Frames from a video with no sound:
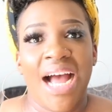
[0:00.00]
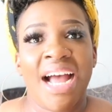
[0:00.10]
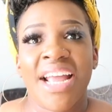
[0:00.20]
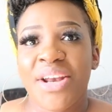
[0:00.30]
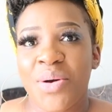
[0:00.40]

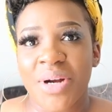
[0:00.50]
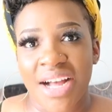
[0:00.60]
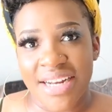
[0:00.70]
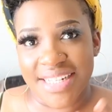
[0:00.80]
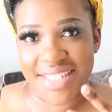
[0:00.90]
I don't
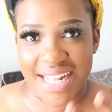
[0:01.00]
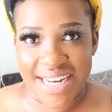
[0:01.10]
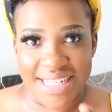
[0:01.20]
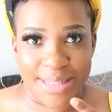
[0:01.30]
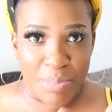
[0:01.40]

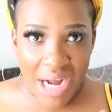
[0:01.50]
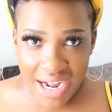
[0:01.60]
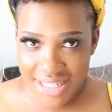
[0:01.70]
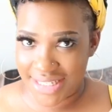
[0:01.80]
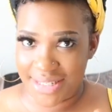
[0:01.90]
understand this
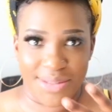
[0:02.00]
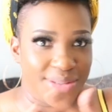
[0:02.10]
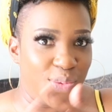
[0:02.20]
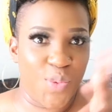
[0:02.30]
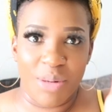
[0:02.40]
bath,
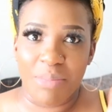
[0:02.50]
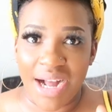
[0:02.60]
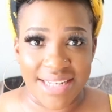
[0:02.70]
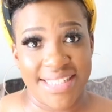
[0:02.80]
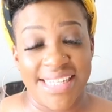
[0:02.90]
whole
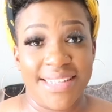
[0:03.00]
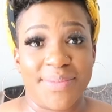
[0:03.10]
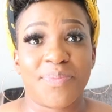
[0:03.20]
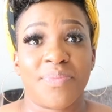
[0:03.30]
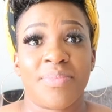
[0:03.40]
bath
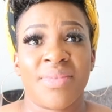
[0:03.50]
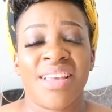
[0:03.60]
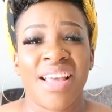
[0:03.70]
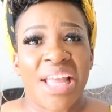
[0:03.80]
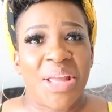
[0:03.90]
thing.
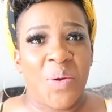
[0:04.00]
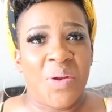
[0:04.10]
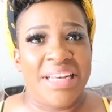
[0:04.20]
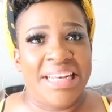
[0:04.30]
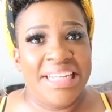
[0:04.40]
You
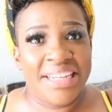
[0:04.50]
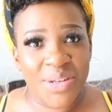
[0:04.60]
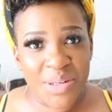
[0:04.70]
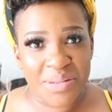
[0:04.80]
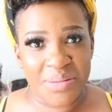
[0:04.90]
could lay
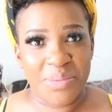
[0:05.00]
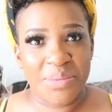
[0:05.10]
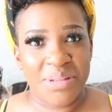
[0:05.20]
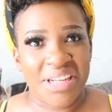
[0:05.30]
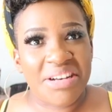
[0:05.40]
down
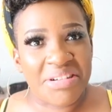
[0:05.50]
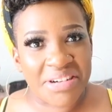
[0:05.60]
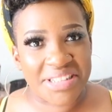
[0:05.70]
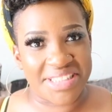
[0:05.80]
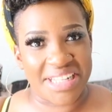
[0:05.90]
the
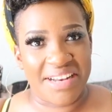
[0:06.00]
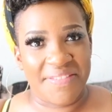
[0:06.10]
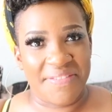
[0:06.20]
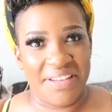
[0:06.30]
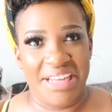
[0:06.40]
dirty
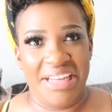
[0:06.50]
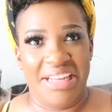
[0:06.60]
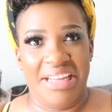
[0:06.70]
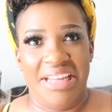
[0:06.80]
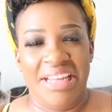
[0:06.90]
self
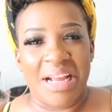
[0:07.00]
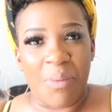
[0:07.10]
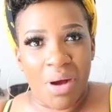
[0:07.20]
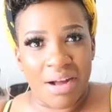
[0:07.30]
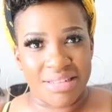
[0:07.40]
in a
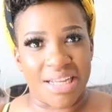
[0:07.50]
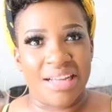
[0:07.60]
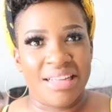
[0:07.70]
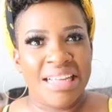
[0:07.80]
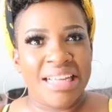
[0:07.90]

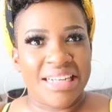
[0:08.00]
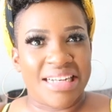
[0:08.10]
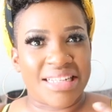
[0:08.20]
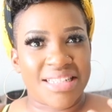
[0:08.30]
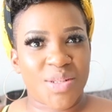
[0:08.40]
water
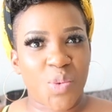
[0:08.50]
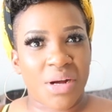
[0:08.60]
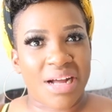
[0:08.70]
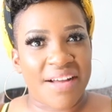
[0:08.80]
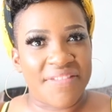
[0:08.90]
that
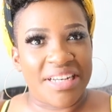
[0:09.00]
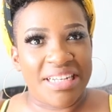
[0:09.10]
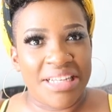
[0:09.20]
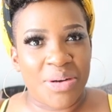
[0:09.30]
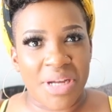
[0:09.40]
soak off. You
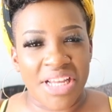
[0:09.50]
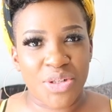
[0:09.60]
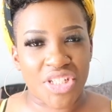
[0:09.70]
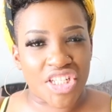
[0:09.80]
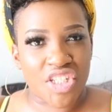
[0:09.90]
lay down and
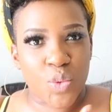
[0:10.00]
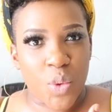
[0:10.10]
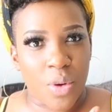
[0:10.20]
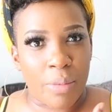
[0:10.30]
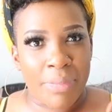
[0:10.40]
just
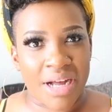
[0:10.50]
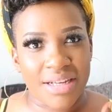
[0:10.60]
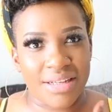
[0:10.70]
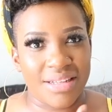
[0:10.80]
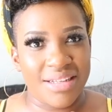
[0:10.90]
soak up
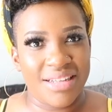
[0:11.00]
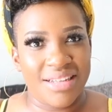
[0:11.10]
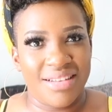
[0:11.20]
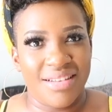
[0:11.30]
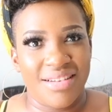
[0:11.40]
back
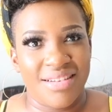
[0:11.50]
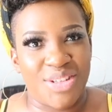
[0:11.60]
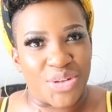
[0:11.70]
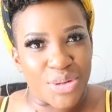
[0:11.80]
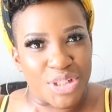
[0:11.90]

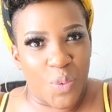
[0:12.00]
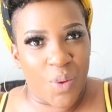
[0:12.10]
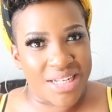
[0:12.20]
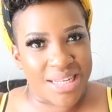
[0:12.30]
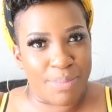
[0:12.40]
the dirty
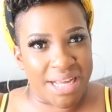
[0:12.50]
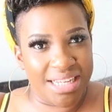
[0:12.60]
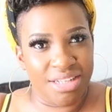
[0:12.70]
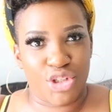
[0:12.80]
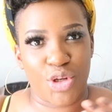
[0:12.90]
water
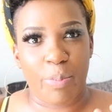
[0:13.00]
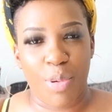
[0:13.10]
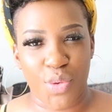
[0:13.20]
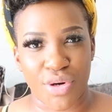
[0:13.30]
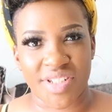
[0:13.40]
back into your
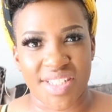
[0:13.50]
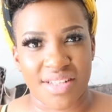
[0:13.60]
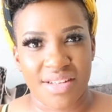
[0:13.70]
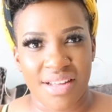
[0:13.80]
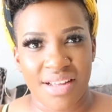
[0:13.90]
pores,